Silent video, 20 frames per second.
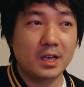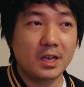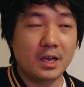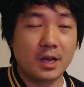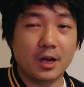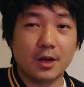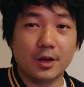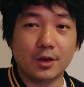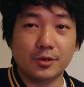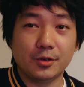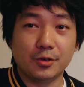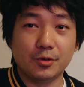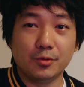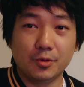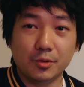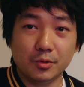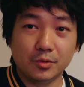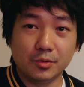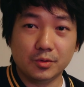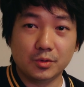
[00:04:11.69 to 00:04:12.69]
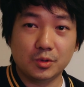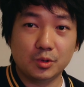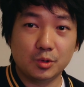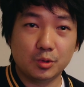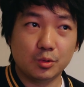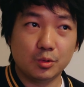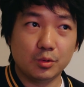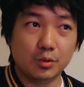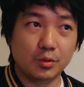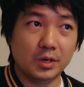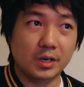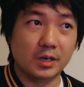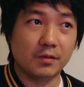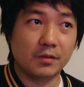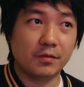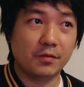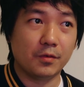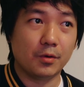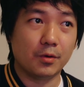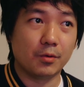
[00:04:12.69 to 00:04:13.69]
You use tu
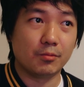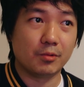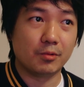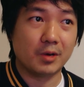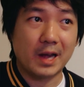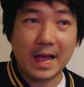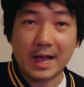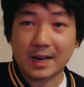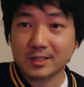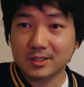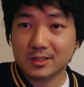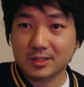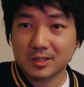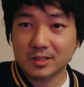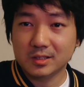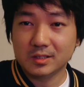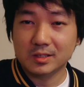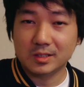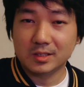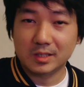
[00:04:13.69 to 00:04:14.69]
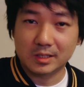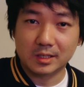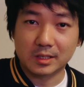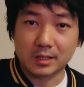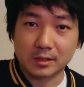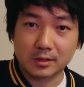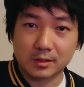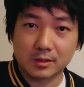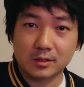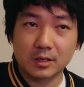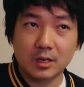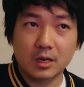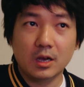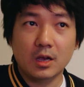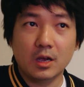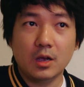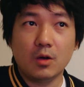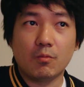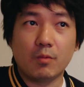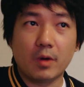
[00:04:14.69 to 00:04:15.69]
for relaxed settings,
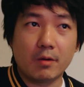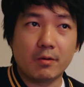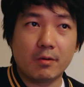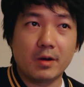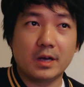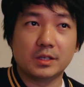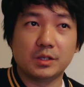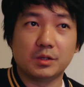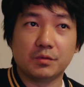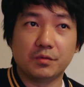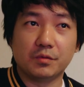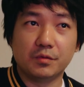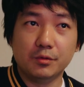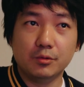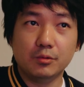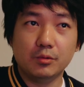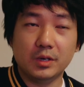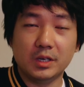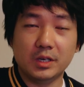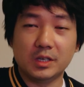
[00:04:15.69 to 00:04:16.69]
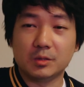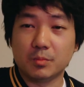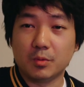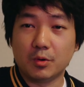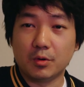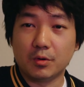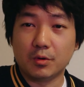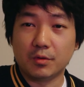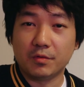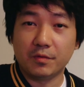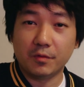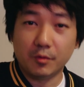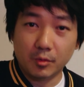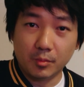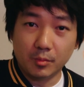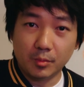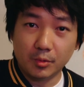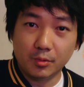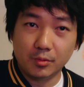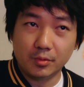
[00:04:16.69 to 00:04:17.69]
whereas vous is more formal.